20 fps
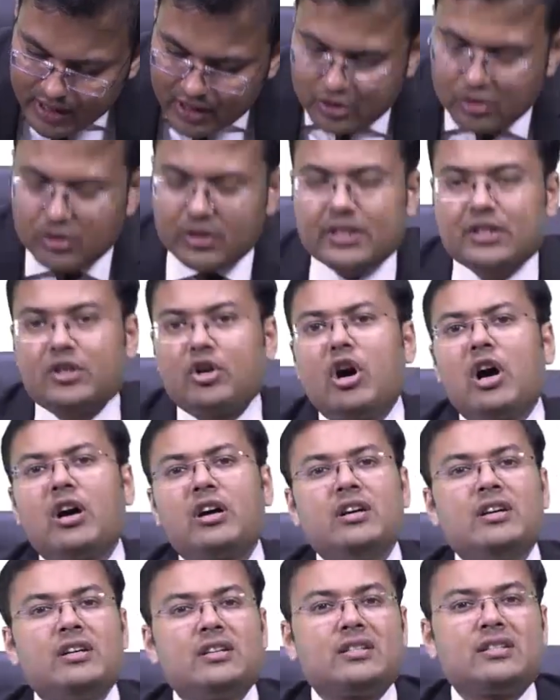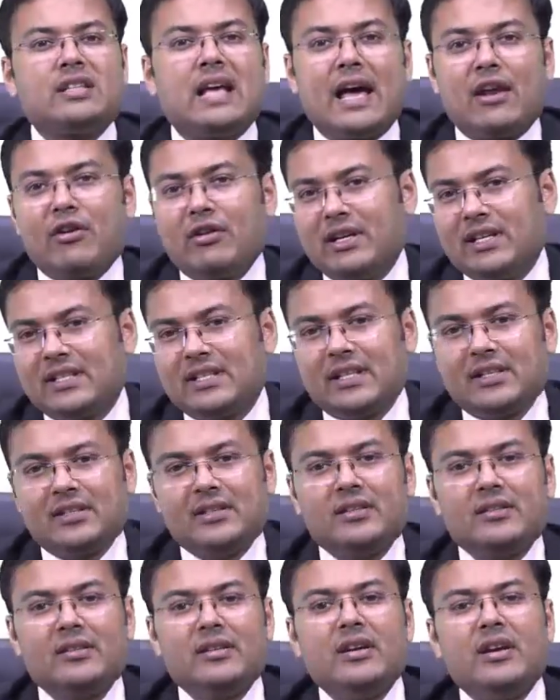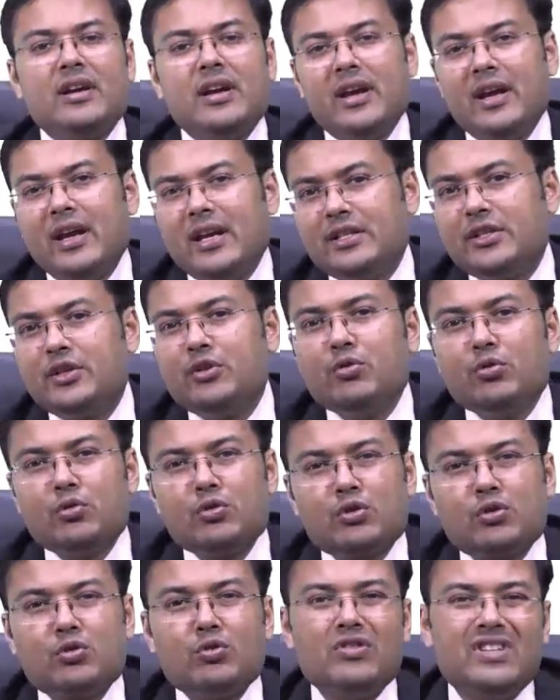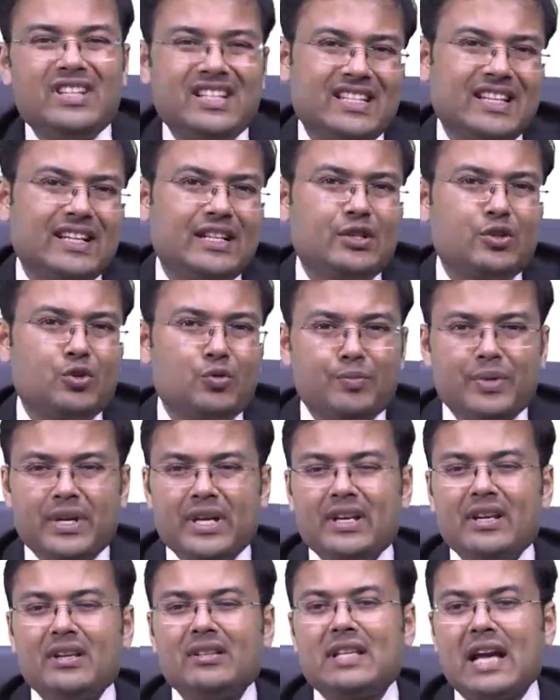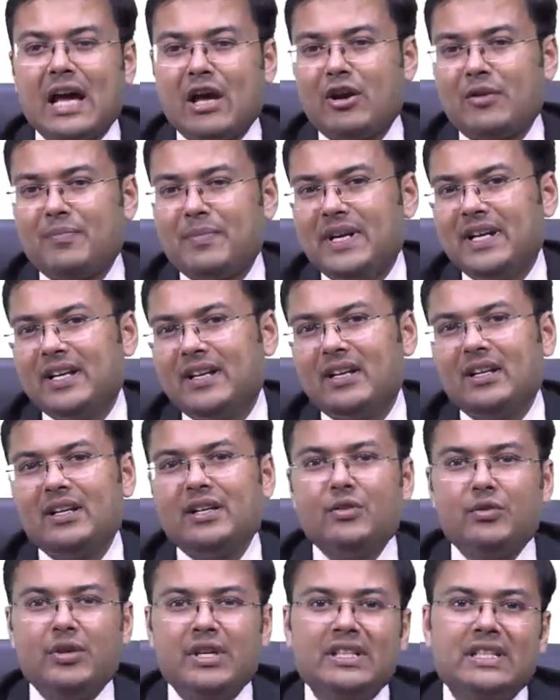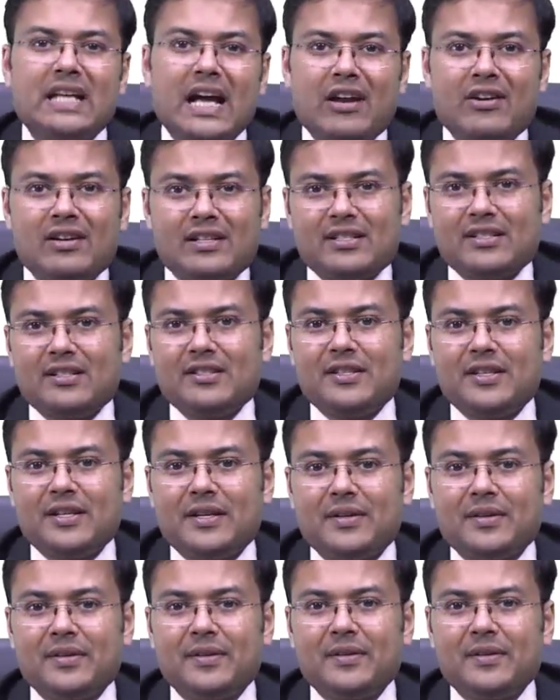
So this Cocker's thyroid dissector is used to dissect superior thyroid pedicle during thyroid surgery.